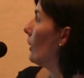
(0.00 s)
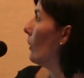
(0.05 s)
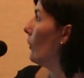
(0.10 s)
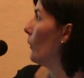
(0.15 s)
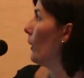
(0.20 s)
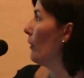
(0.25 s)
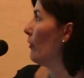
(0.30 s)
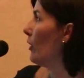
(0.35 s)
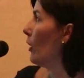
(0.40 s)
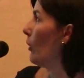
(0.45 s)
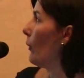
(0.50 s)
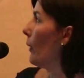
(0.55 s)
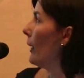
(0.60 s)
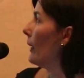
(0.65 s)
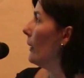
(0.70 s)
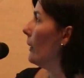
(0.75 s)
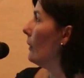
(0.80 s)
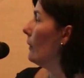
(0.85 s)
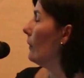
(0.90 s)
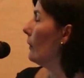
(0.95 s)
we have
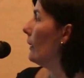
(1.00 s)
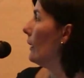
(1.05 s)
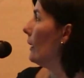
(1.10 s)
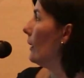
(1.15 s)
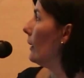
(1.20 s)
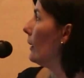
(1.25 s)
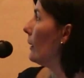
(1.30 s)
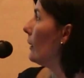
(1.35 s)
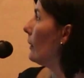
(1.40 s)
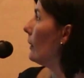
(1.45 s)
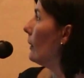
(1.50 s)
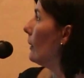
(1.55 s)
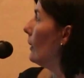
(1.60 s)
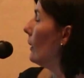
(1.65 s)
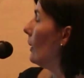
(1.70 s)
already done it,